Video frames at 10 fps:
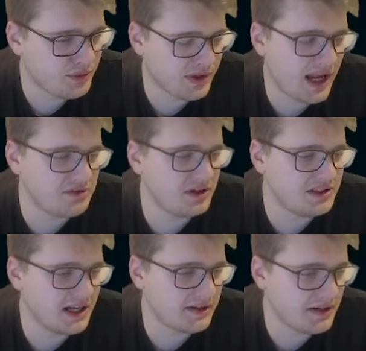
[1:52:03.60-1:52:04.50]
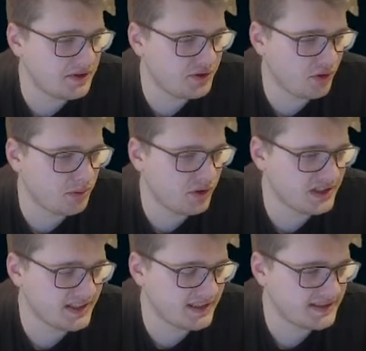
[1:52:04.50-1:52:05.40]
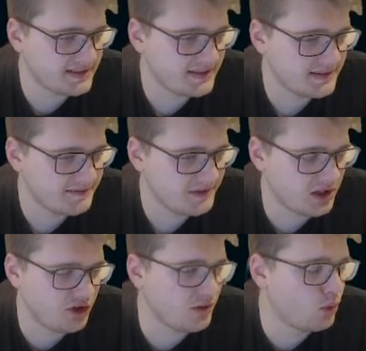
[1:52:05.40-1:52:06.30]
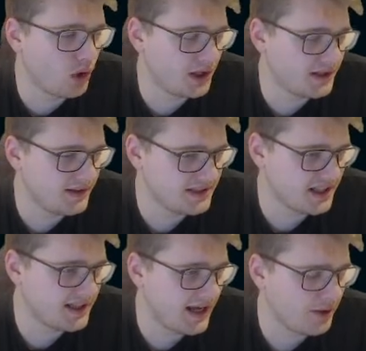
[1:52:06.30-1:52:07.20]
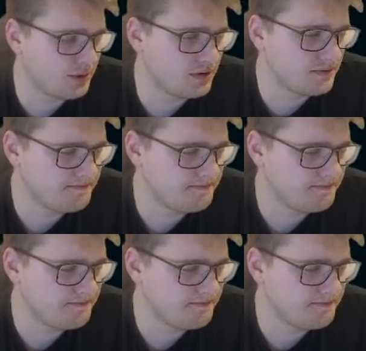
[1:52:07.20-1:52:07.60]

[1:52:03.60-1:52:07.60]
out, or can you inject it into your own process? Can you avoid injecting out?